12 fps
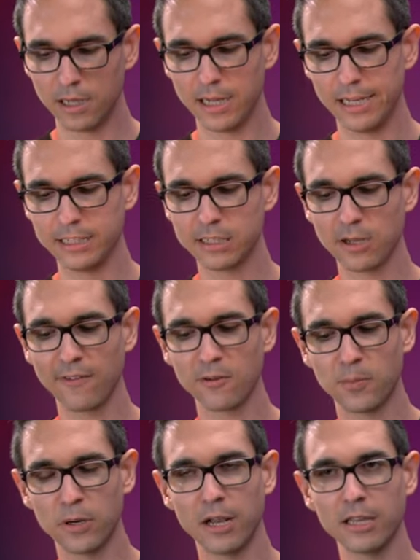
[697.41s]
Uh, so you have
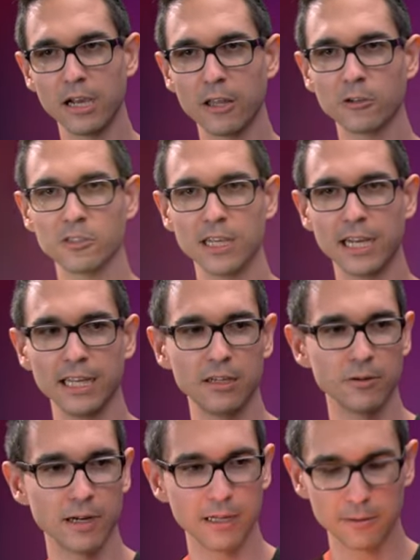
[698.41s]
to put it on the other
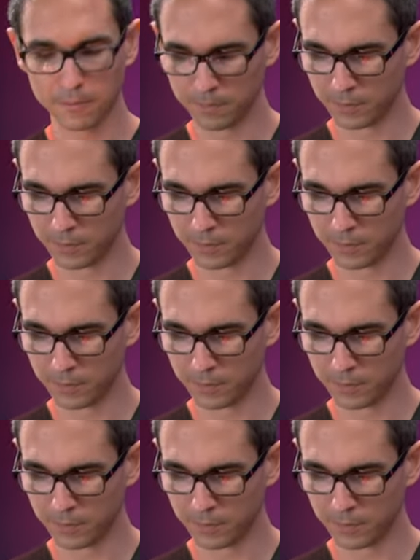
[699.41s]
side, right?